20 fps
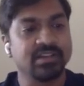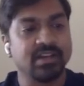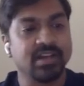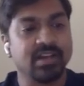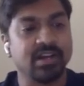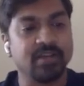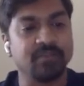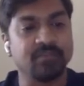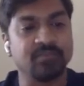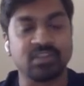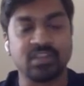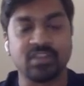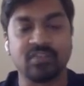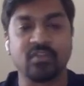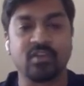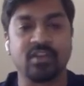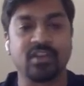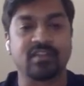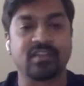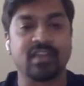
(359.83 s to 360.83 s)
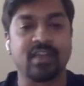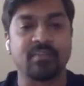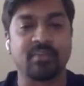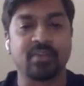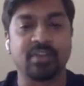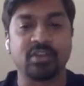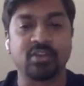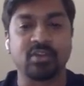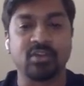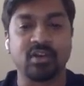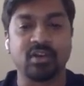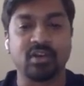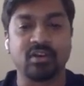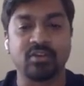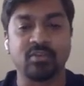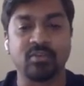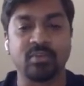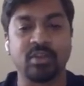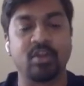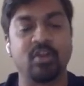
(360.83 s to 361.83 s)
uh, say for example you are,
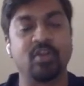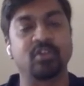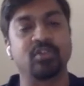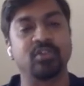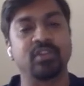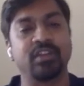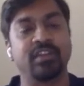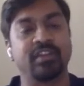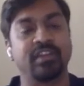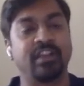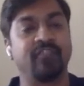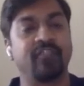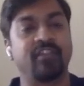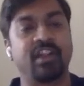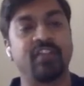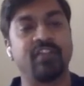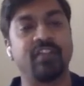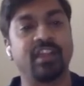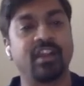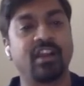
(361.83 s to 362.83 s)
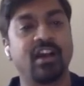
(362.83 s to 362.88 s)
you belong to the self-driving